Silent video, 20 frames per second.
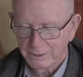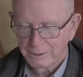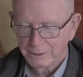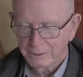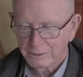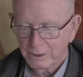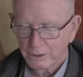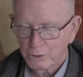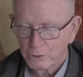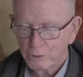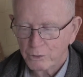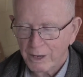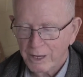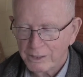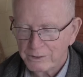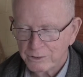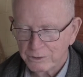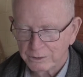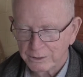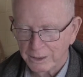
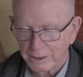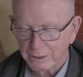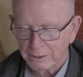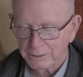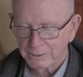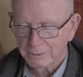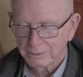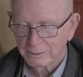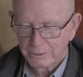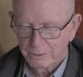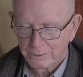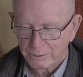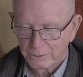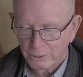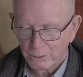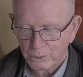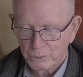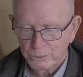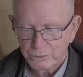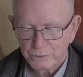congratulate
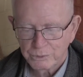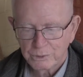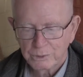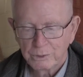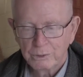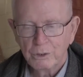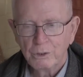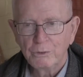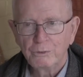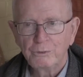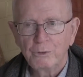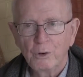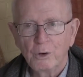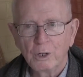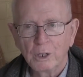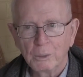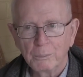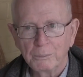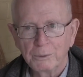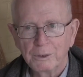those who
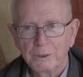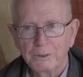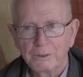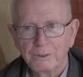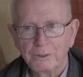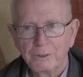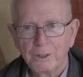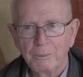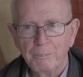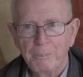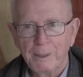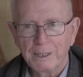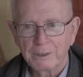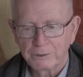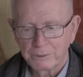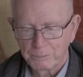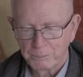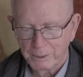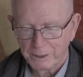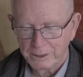formed the
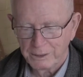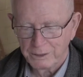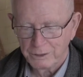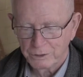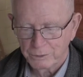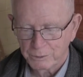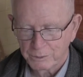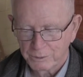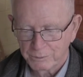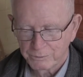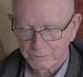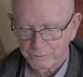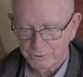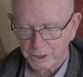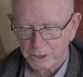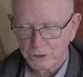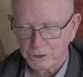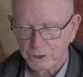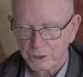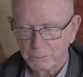Best Buddies
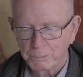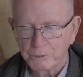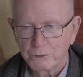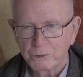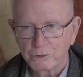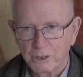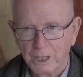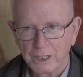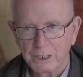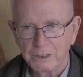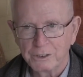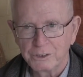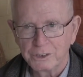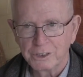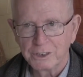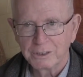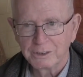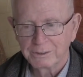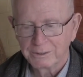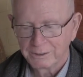friendship
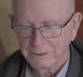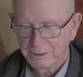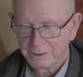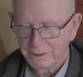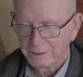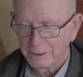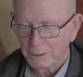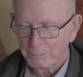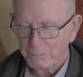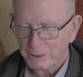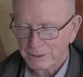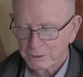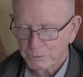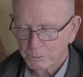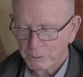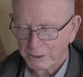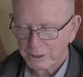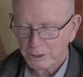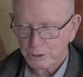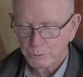strategy. The Best
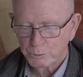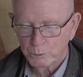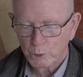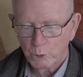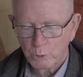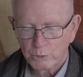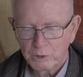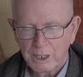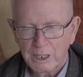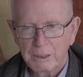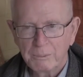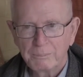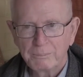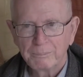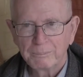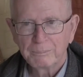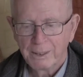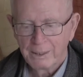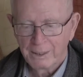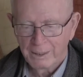Buddies program
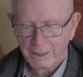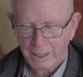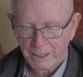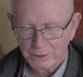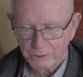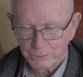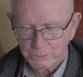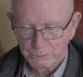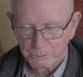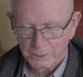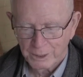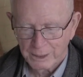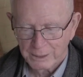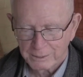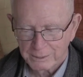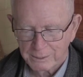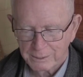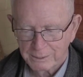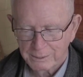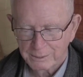has
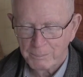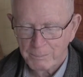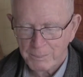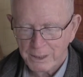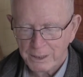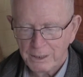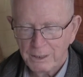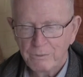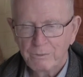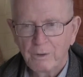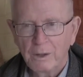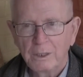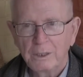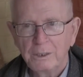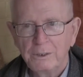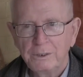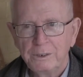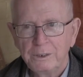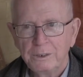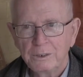brought many
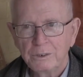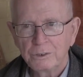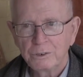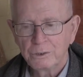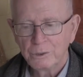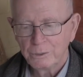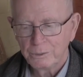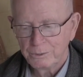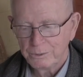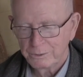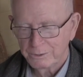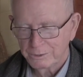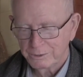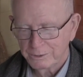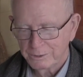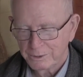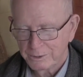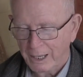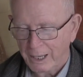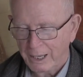volunteer
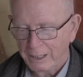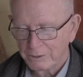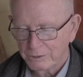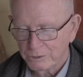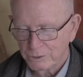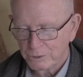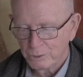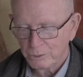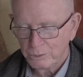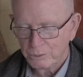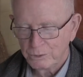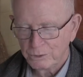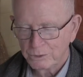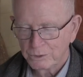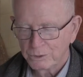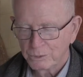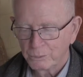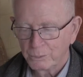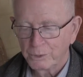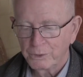students and
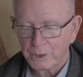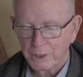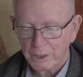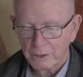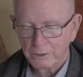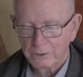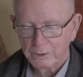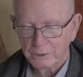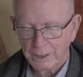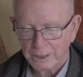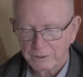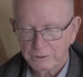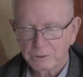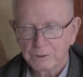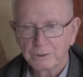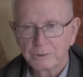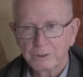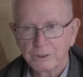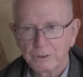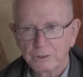students with
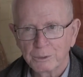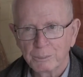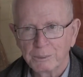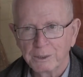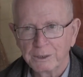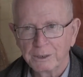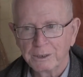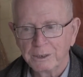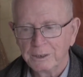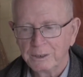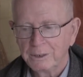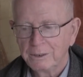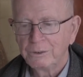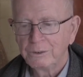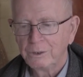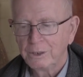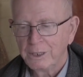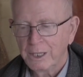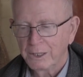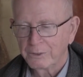intellectual disability
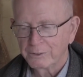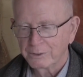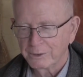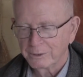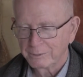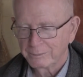together.